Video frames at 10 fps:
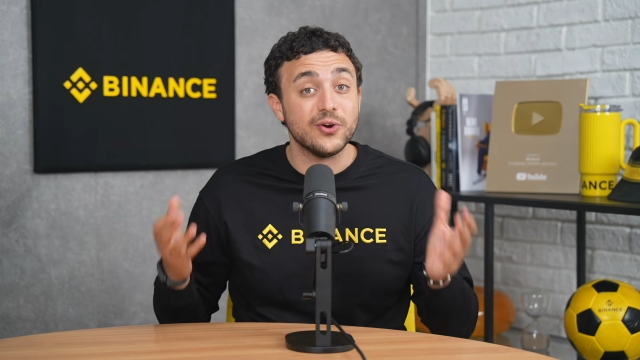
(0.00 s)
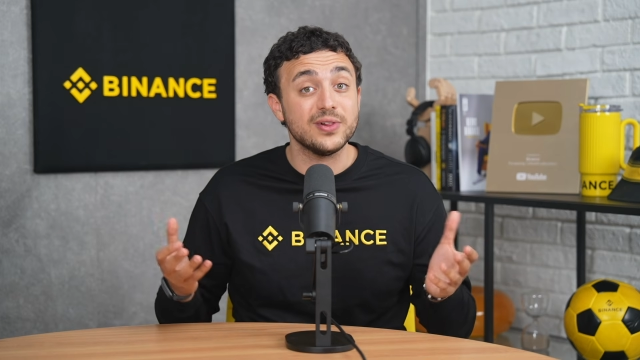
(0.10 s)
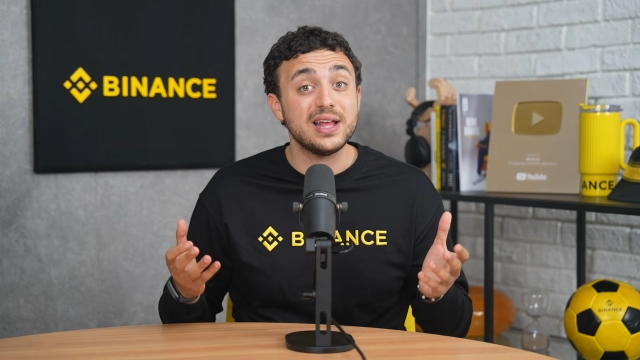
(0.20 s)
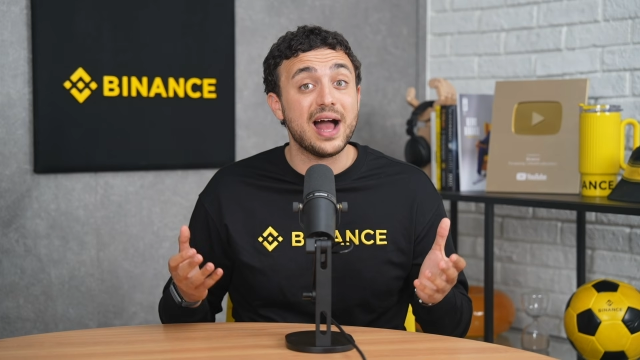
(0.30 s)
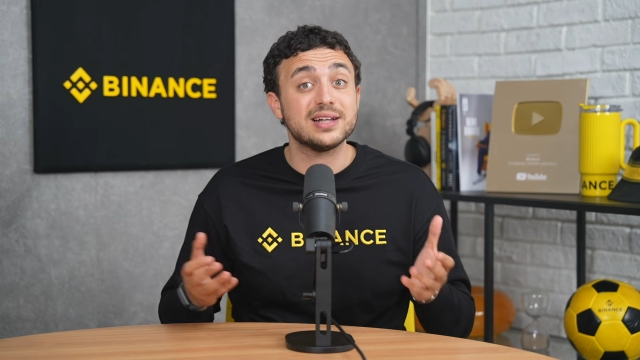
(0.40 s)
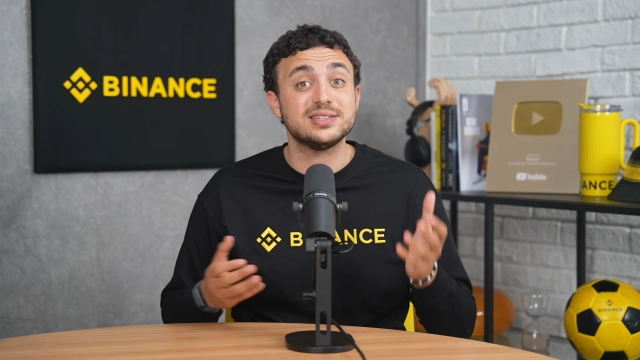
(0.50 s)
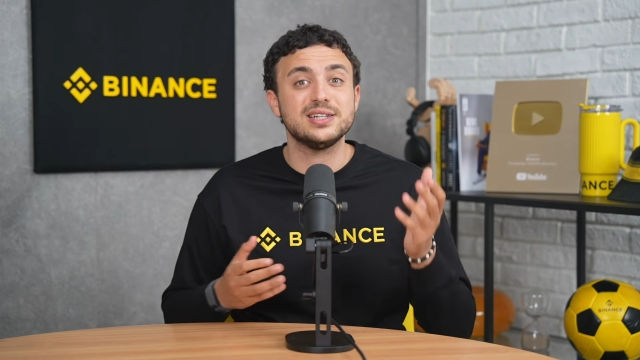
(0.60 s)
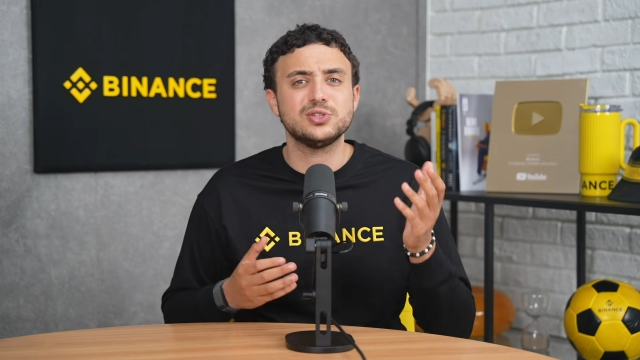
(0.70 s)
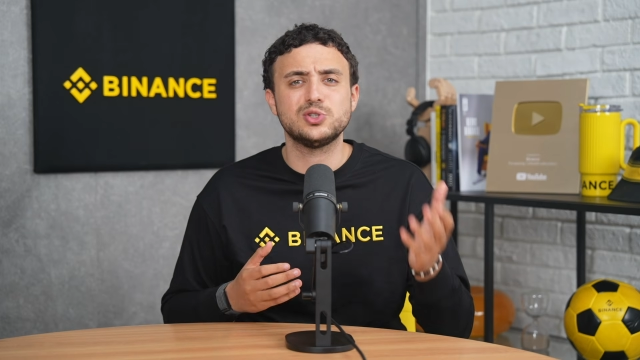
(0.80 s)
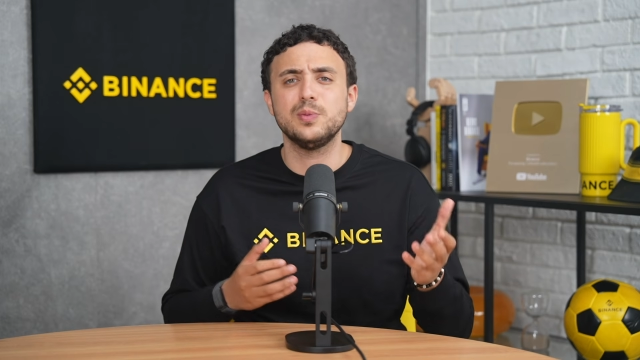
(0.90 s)
early
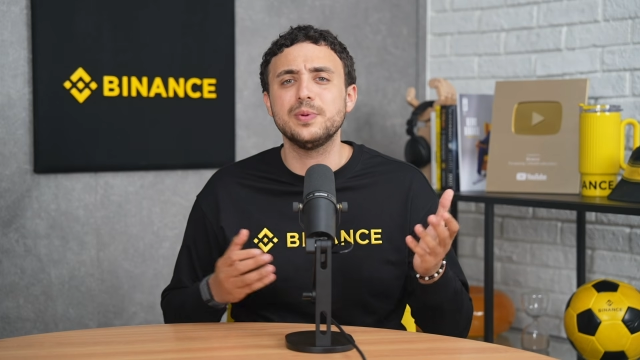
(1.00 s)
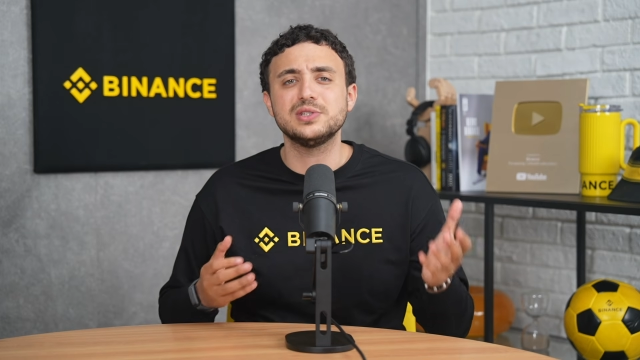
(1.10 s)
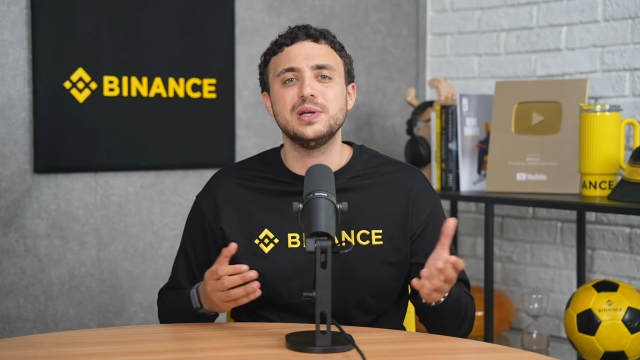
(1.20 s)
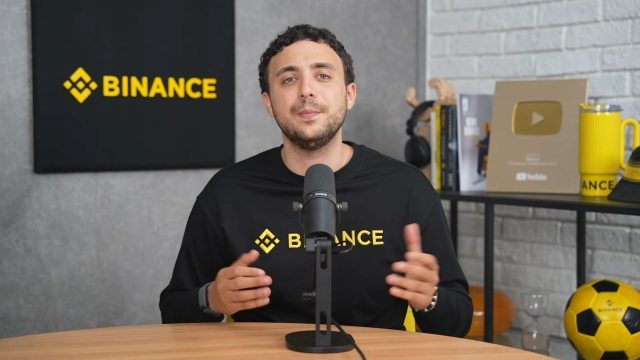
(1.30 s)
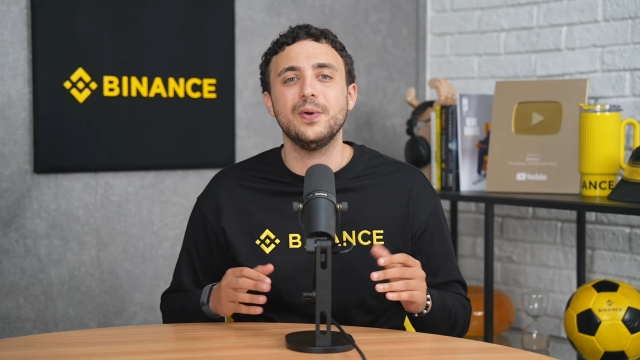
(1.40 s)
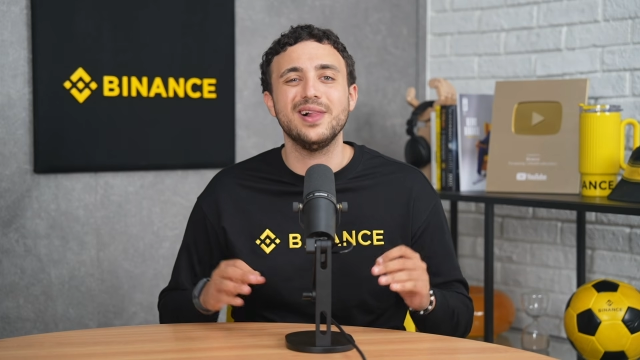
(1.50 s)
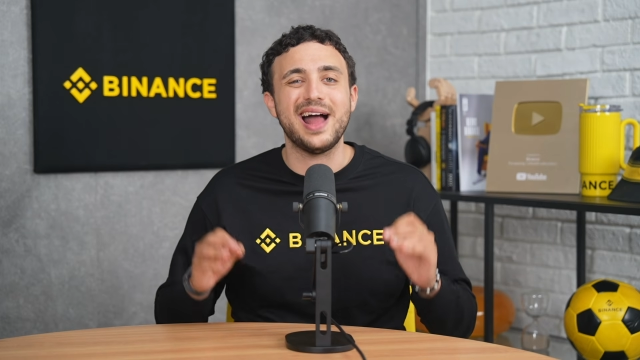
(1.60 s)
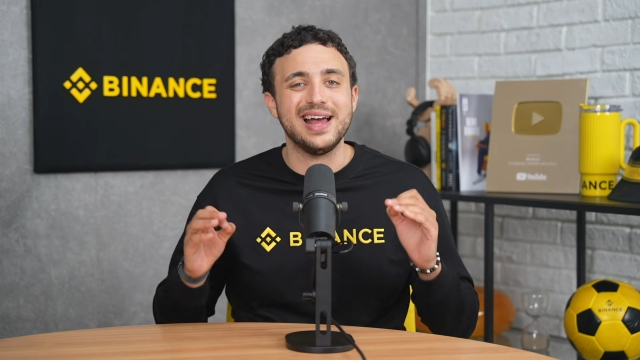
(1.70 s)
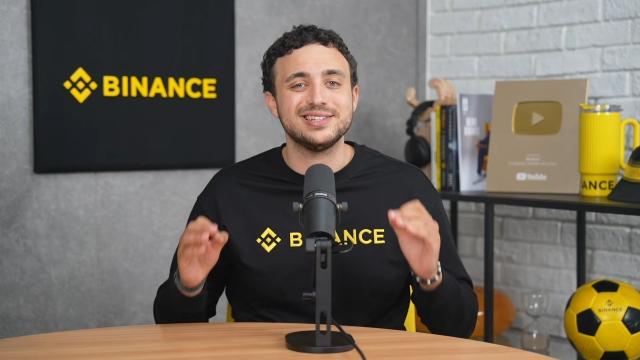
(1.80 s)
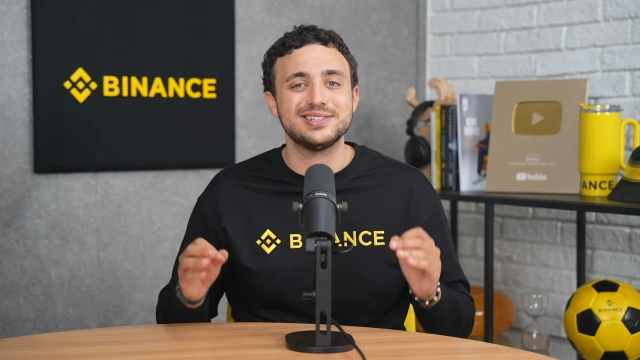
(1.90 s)
access super simple
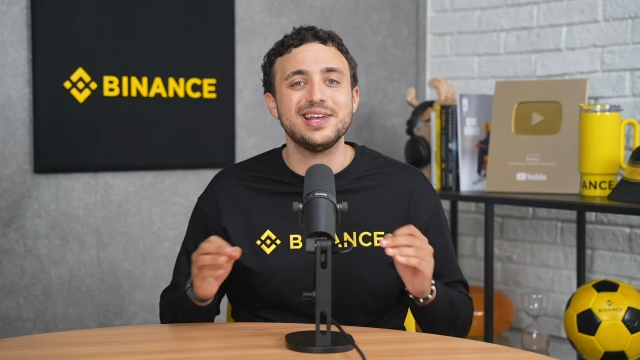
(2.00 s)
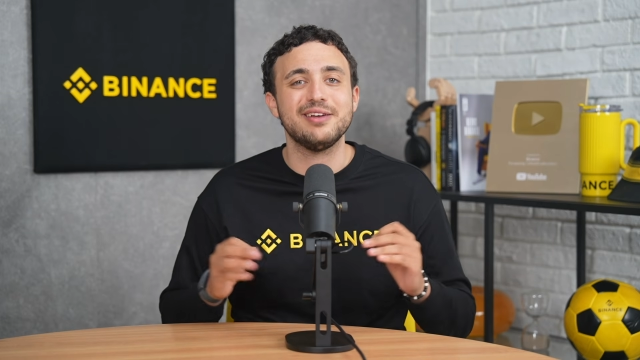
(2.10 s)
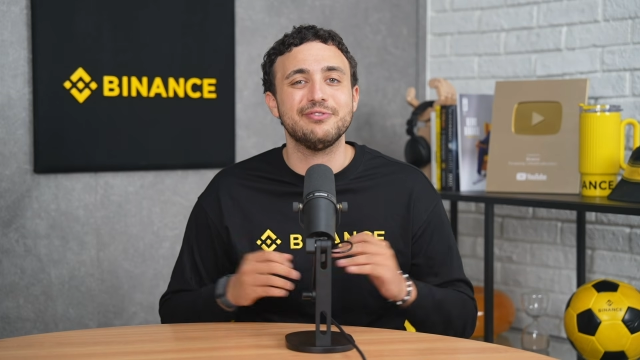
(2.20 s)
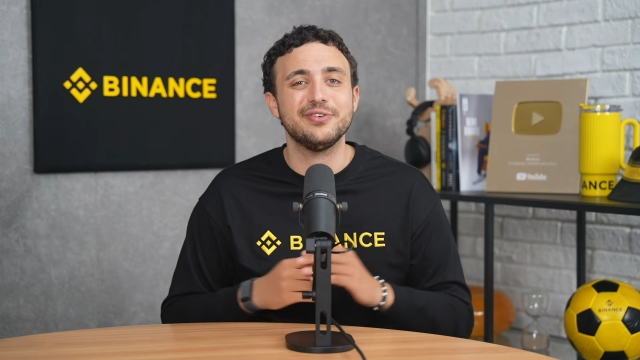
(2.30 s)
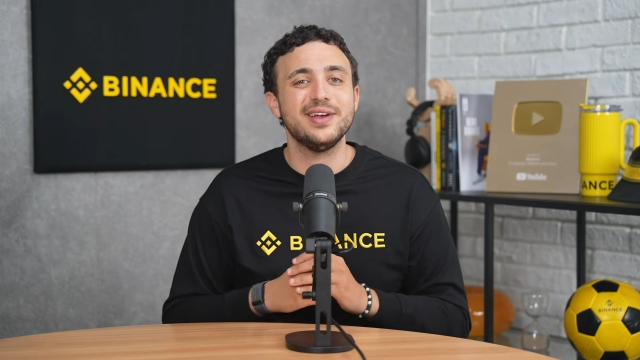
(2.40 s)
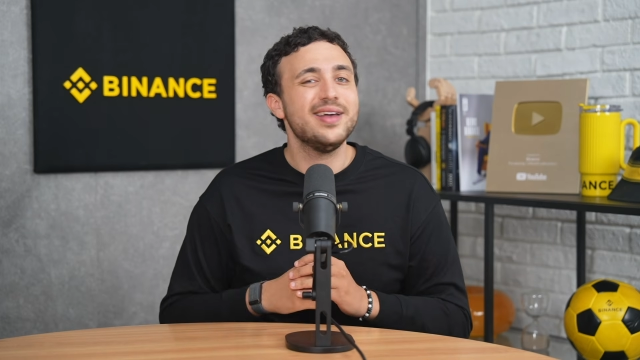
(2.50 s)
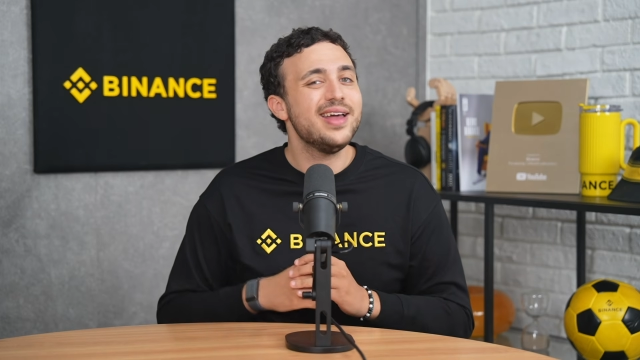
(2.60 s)
and safe.